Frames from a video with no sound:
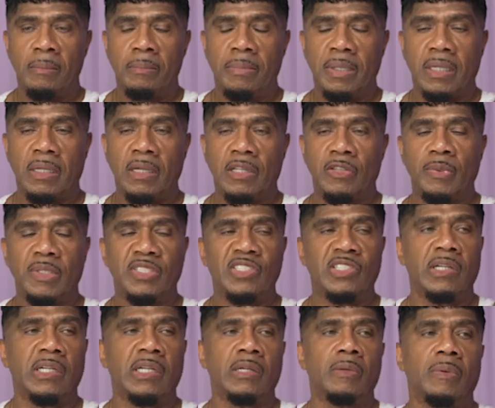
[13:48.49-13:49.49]
because we
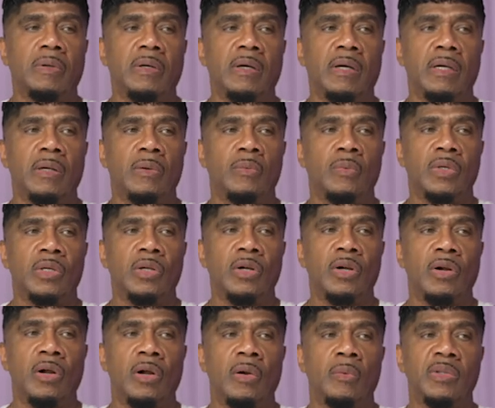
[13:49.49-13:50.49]
studied with her, with
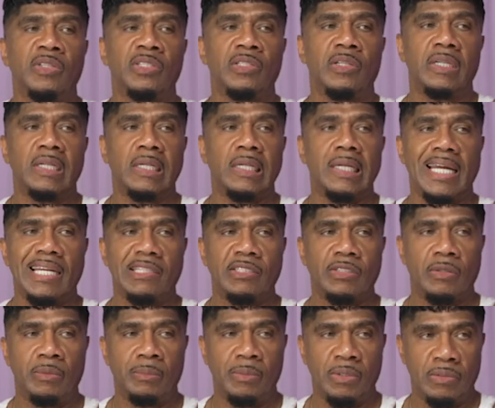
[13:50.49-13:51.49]
her we studied
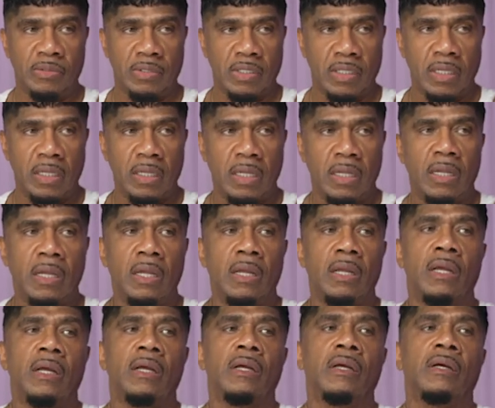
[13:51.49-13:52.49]
classical music.
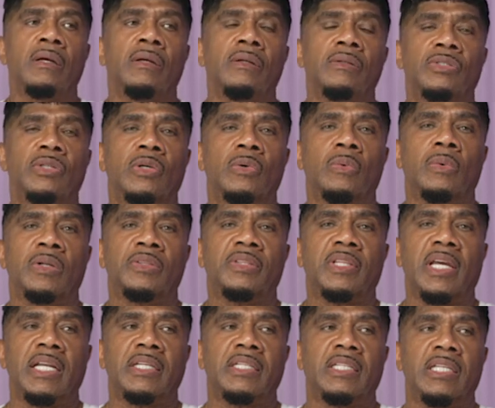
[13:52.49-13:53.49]
Okay. Okay. So what
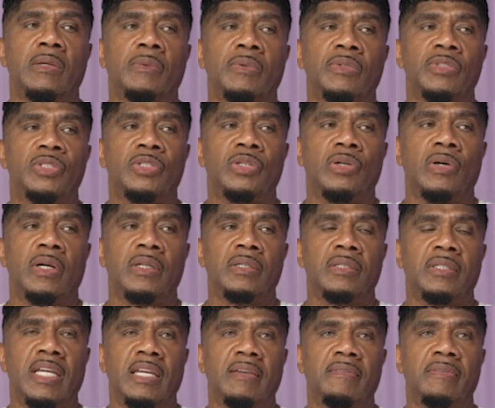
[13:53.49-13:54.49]
that did was
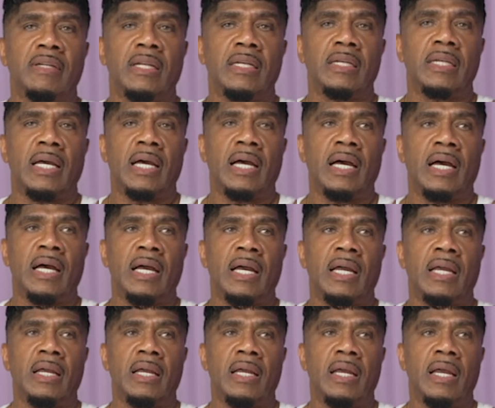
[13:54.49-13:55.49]
taught David and
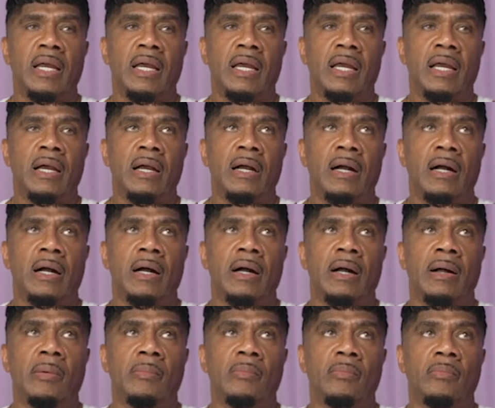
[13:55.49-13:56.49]
I,
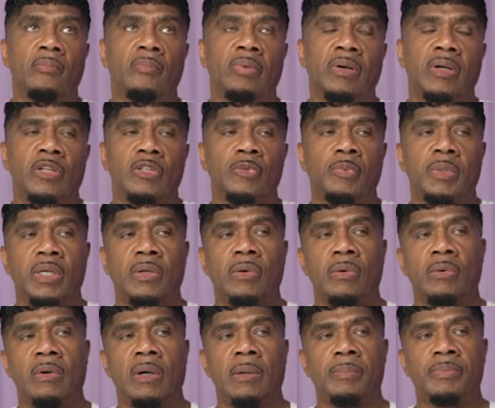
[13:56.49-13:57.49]
um, because we
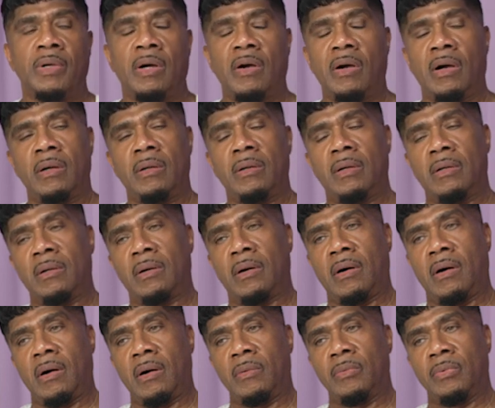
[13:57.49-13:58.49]
grew up, our,
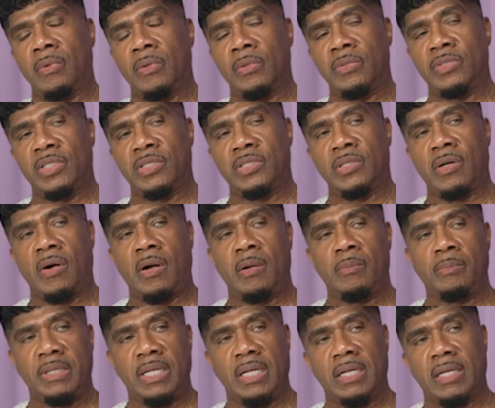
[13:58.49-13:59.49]
our roots is R
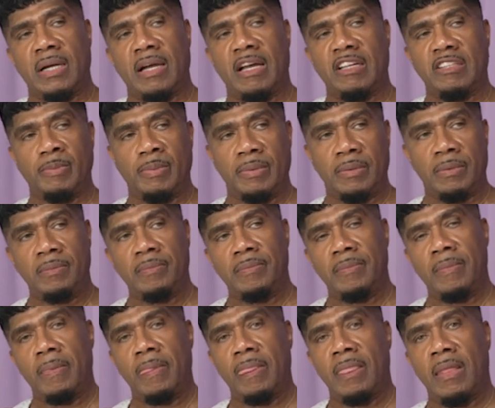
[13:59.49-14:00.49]
and B and gospel.
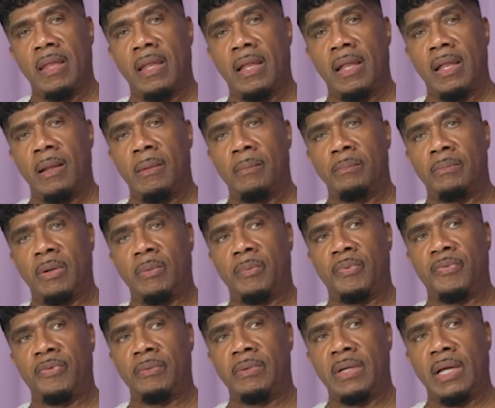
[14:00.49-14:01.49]
Yeah. But
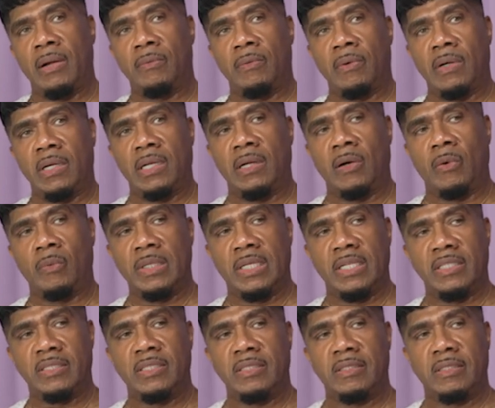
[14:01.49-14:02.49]
from that radio, we
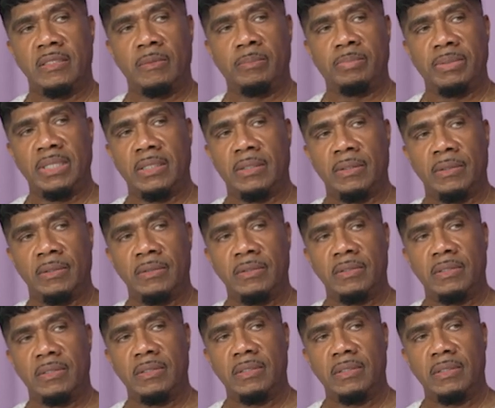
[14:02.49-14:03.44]
listened to the Beatles,